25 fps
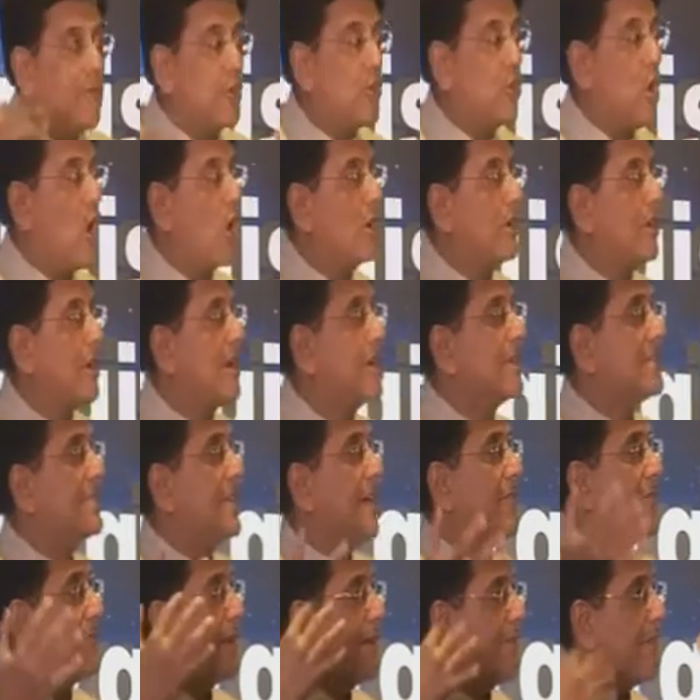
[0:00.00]
taught us,
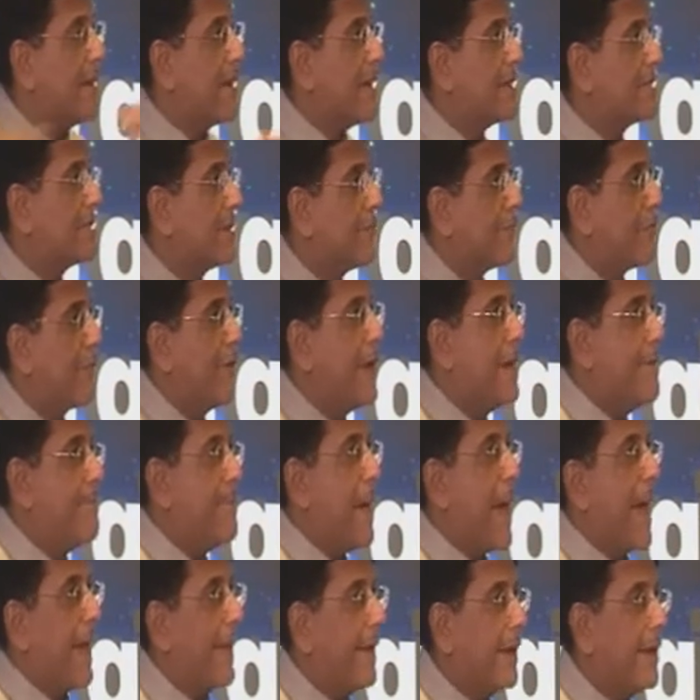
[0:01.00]
have given us a
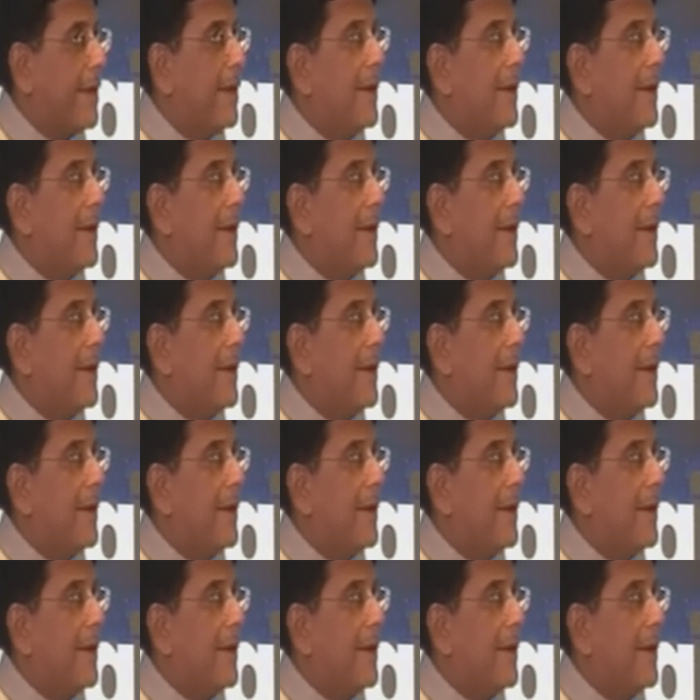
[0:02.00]
feedback.